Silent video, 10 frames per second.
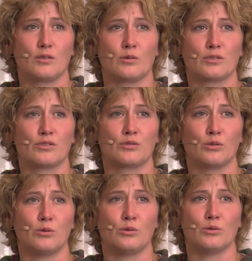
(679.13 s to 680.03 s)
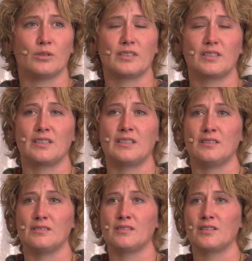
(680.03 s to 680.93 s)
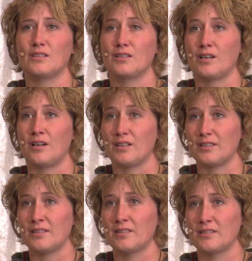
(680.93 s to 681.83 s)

Your soul is God.